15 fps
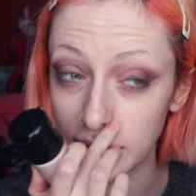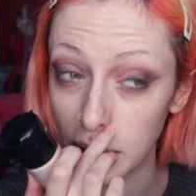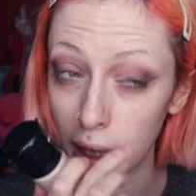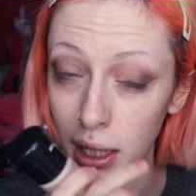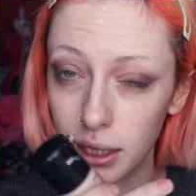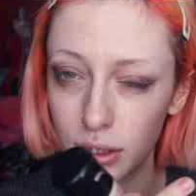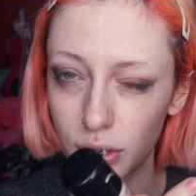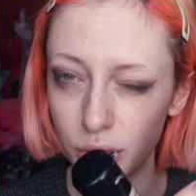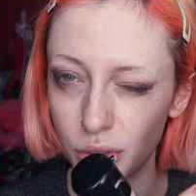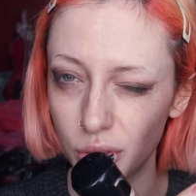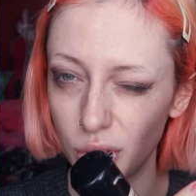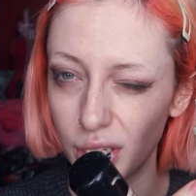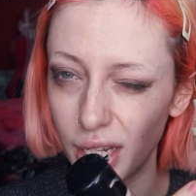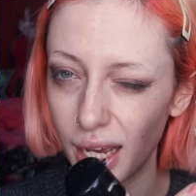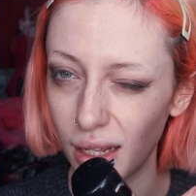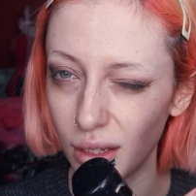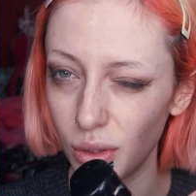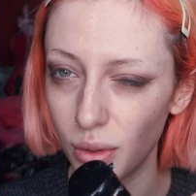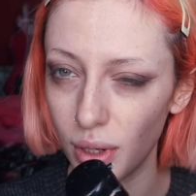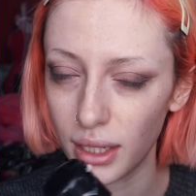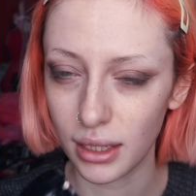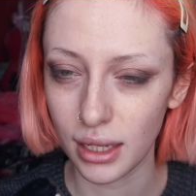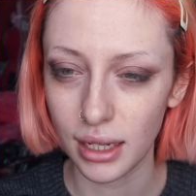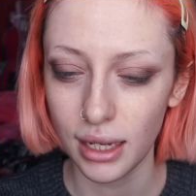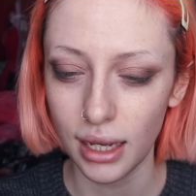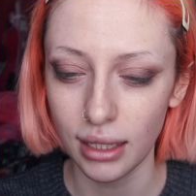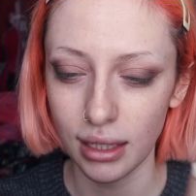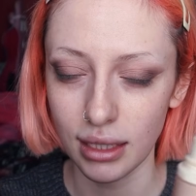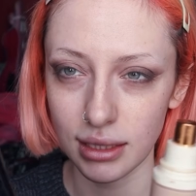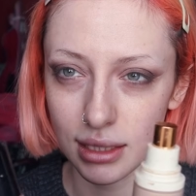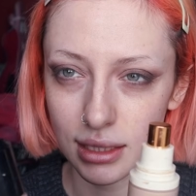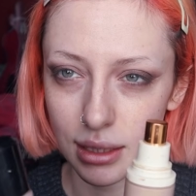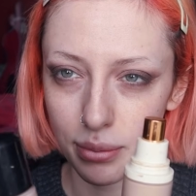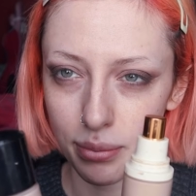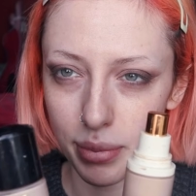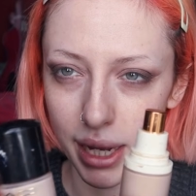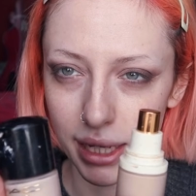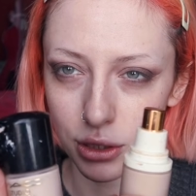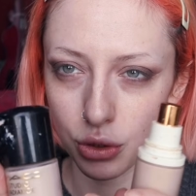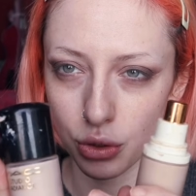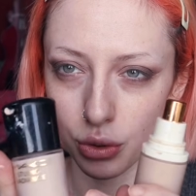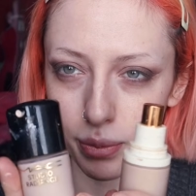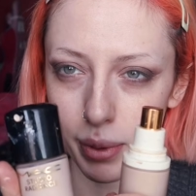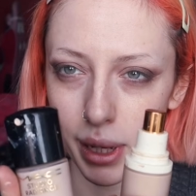a tad too yellow, I think, and this is a bit too